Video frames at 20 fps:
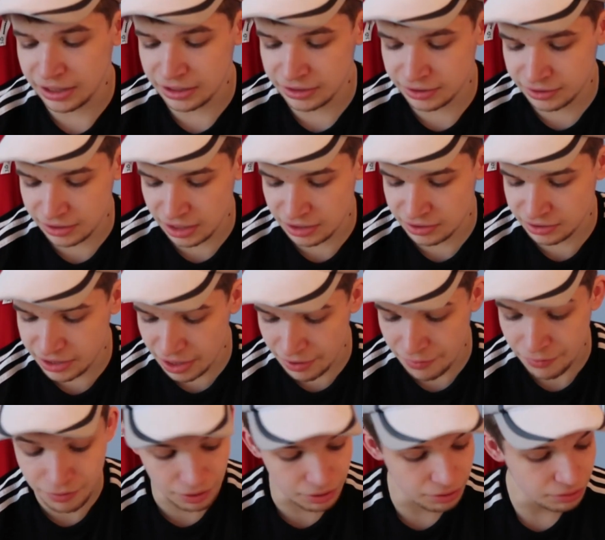It's
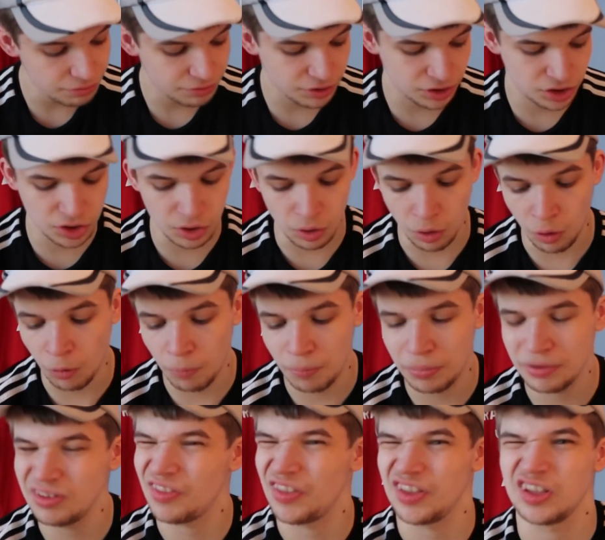different for sure,
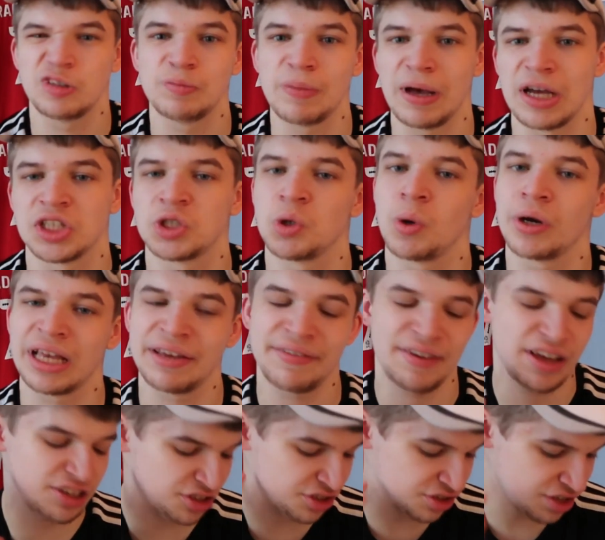but nothing special. I'll give
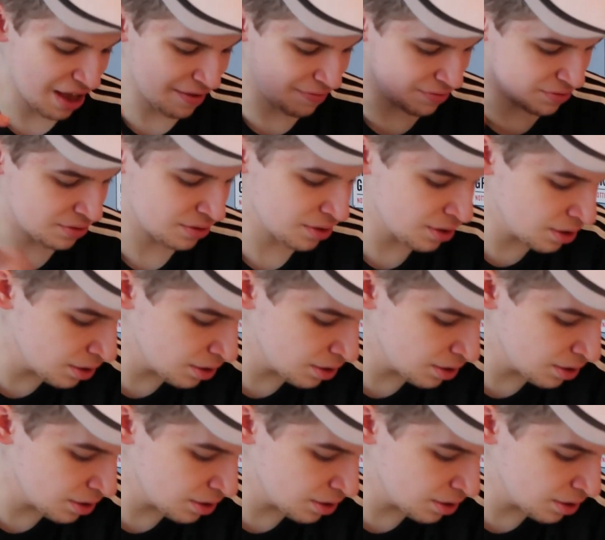it a 7.